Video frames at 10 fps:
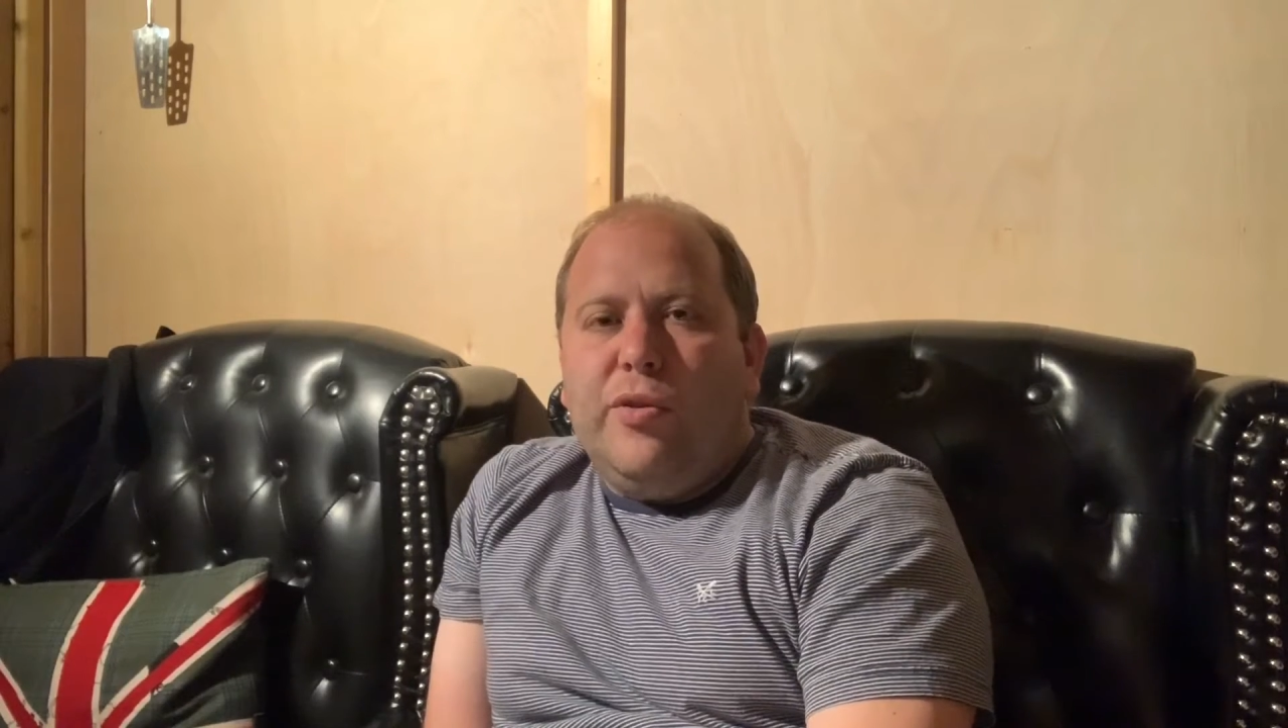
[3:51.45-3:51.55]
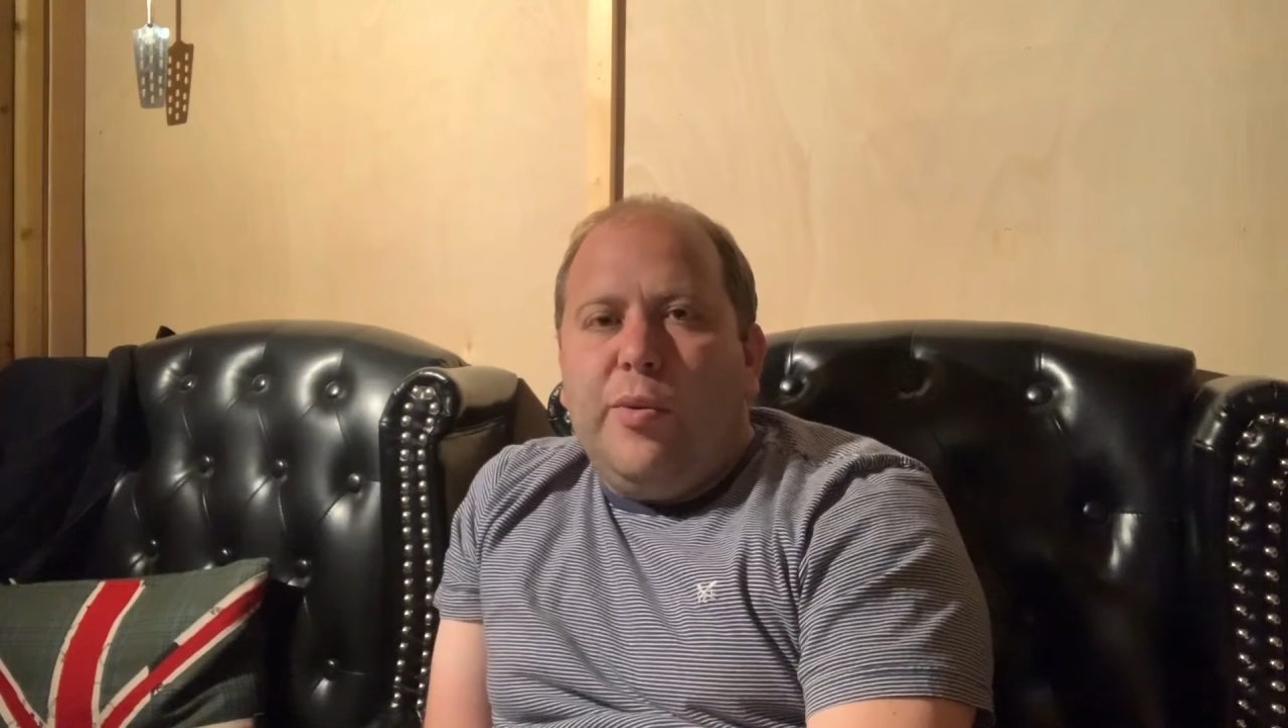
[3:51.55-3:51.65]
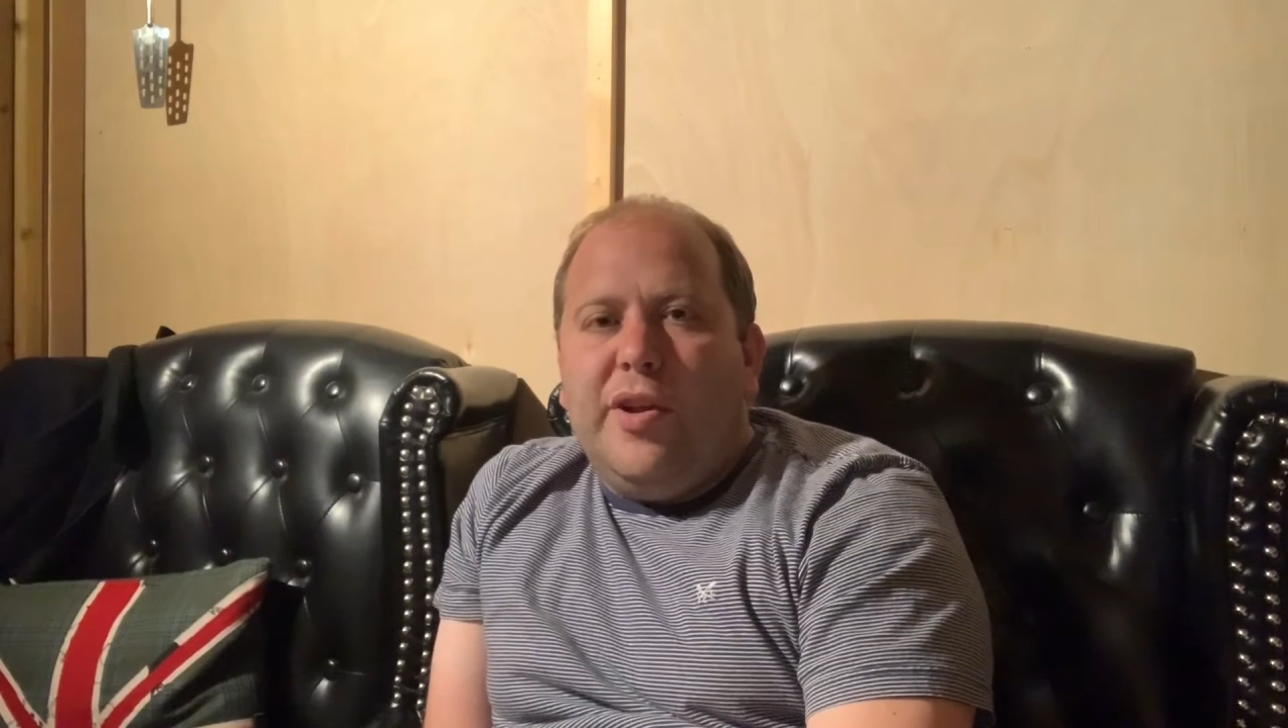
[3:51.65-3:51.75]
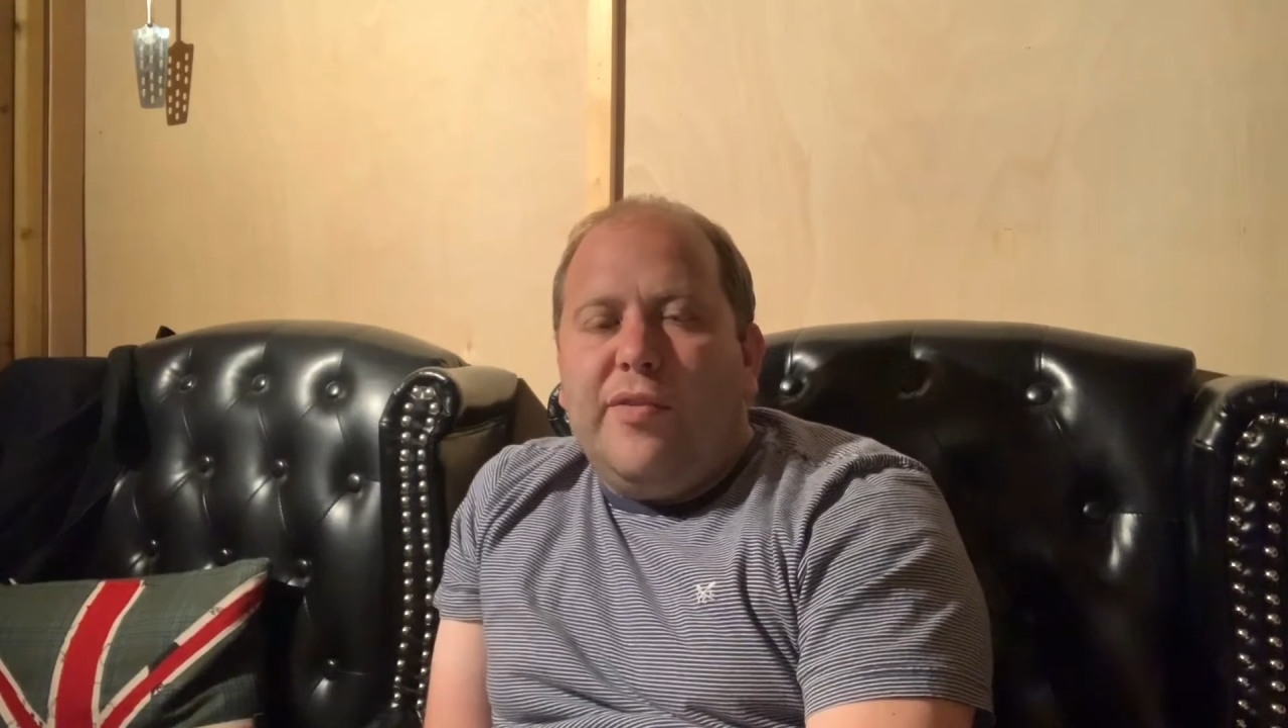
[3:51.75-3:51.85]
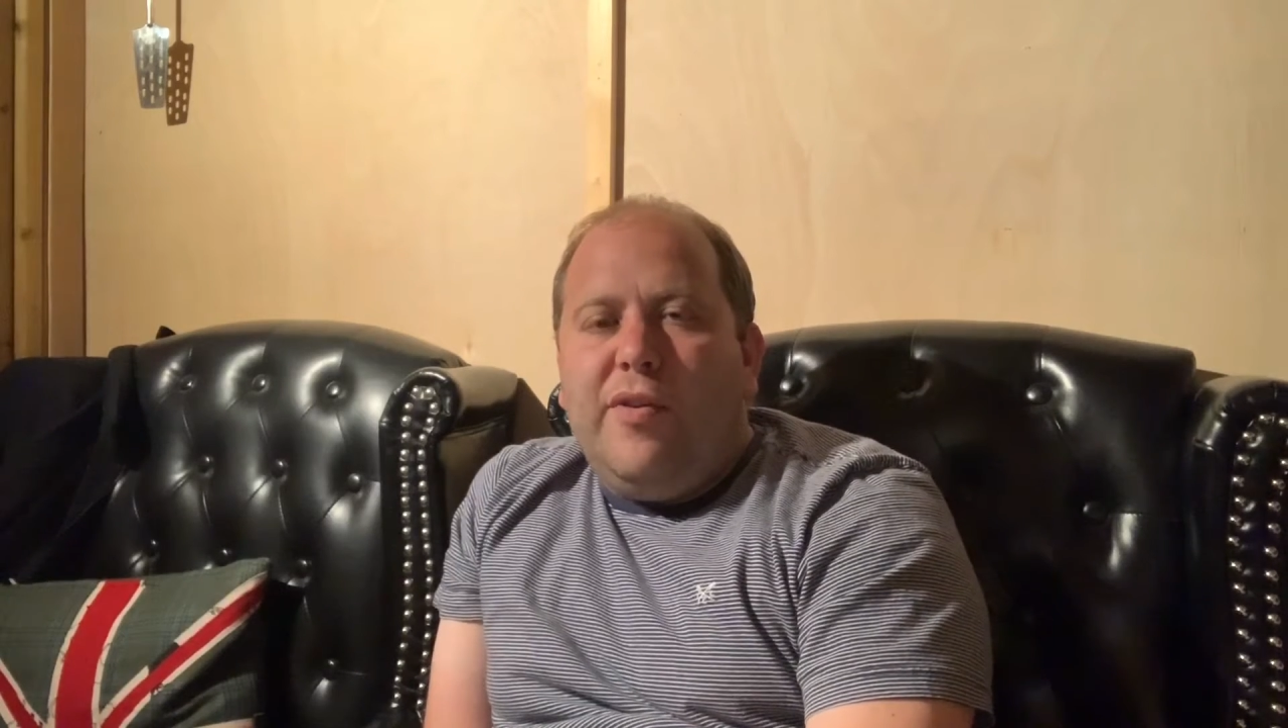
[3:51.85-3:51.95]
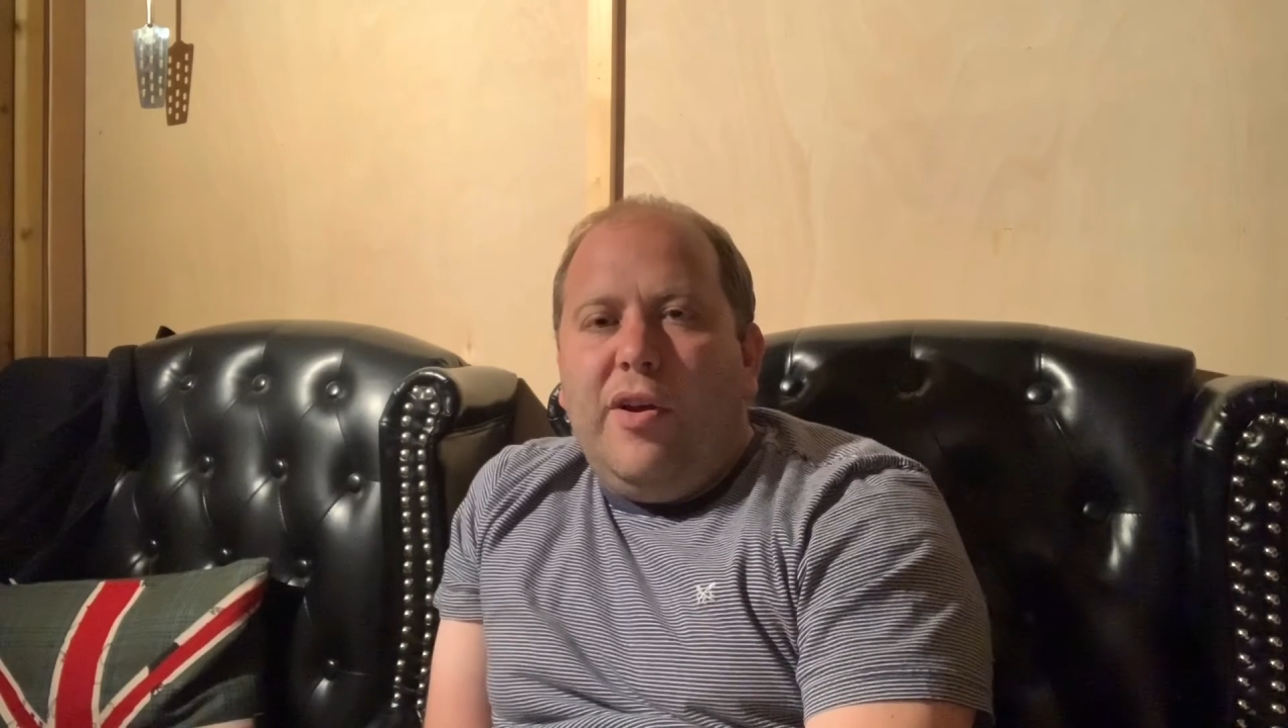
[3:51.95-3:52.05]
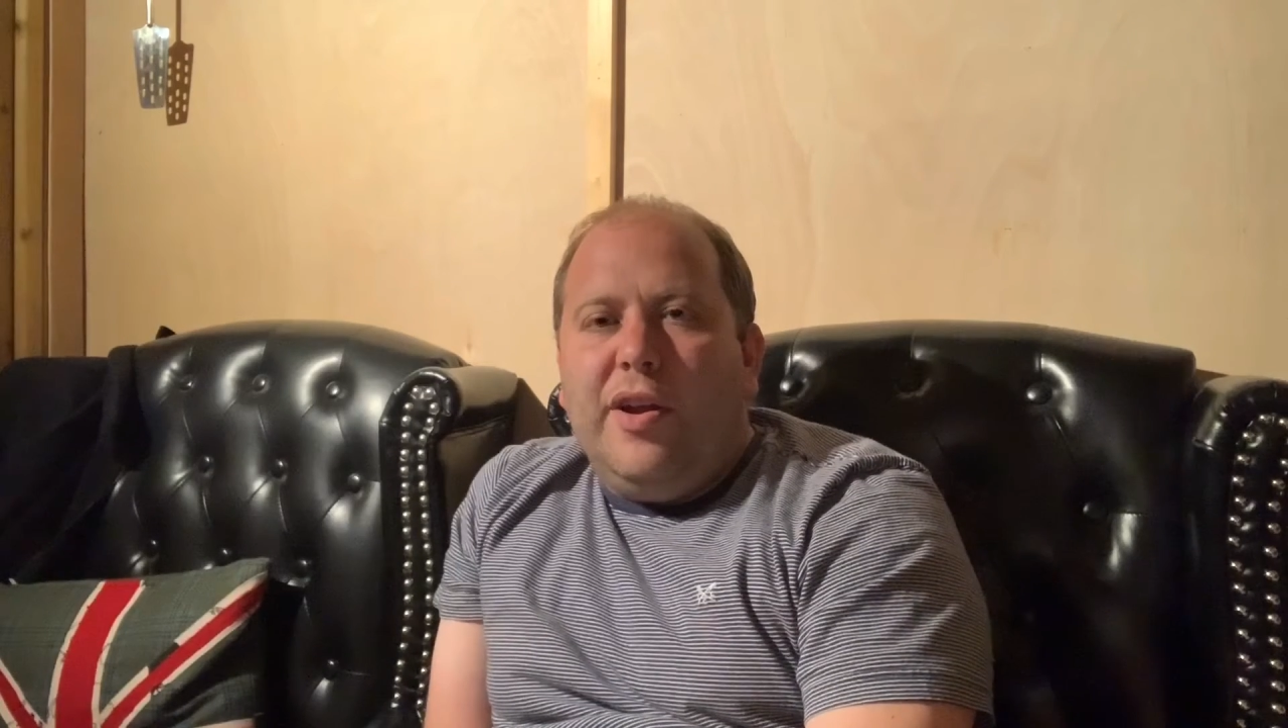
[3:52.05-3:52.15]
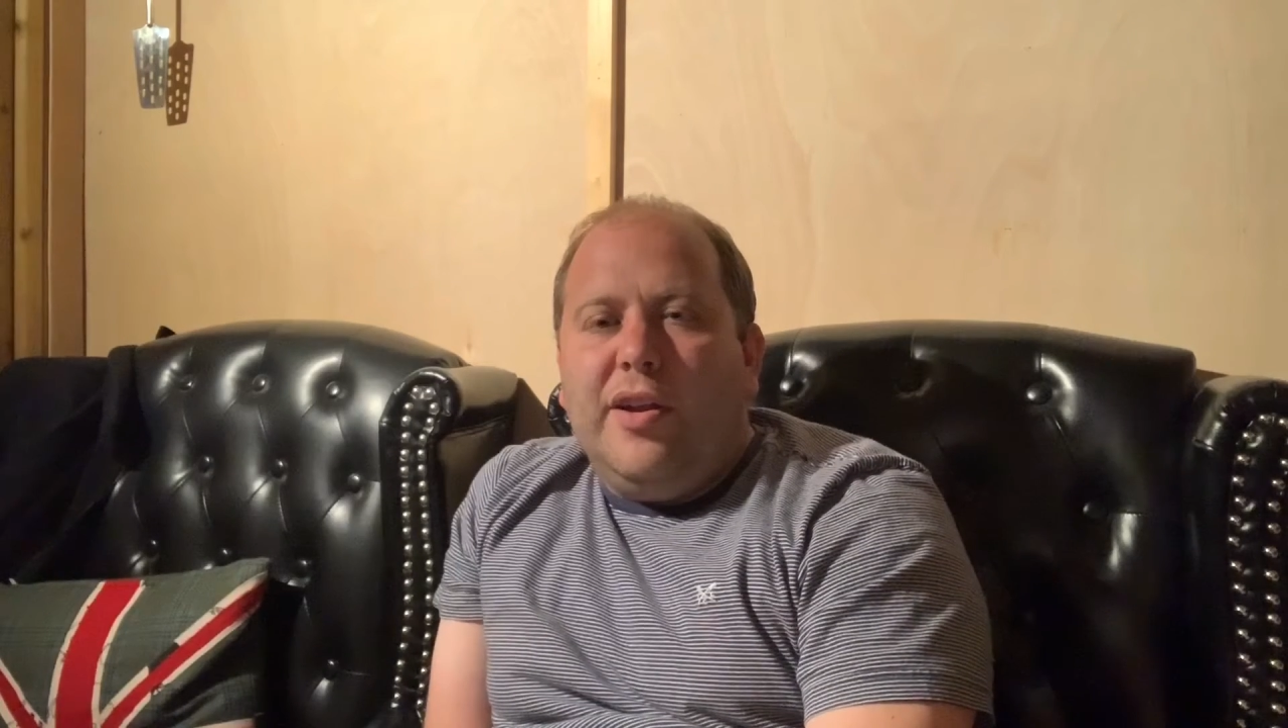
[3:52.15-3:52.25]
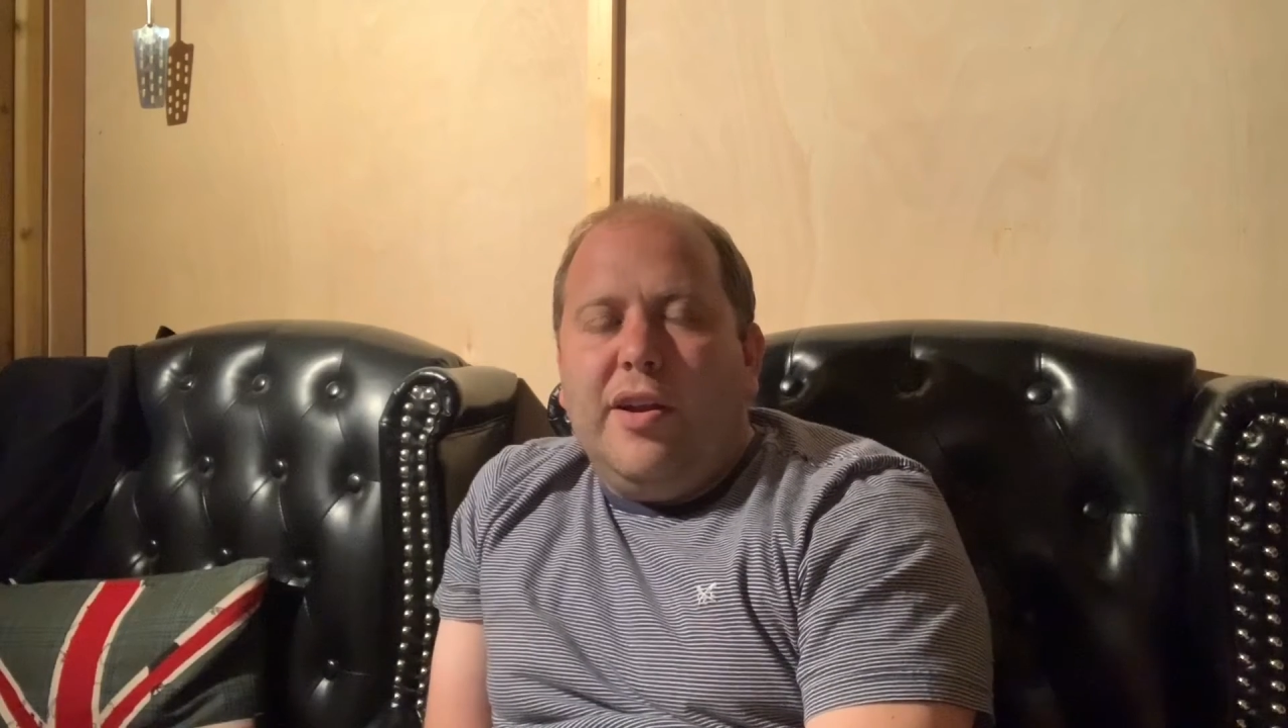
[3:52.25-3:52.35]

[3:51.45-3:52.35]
when it's finally